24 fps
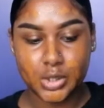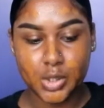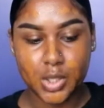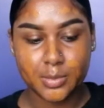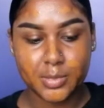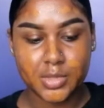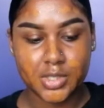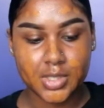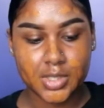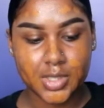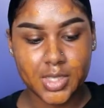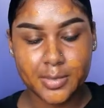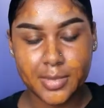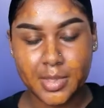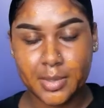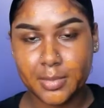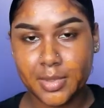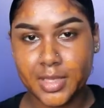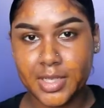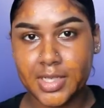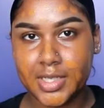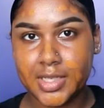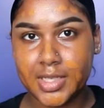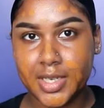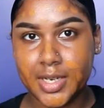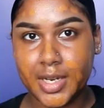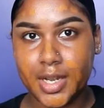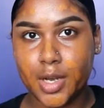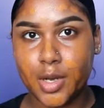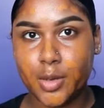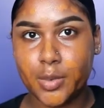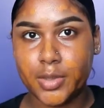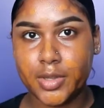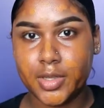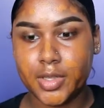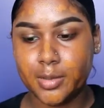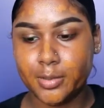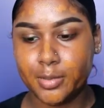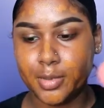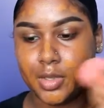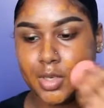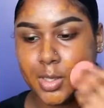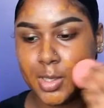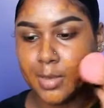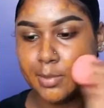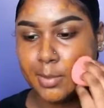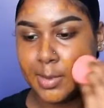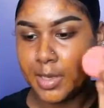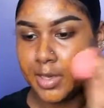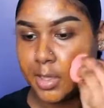I'm just going to be blending that out with a beauty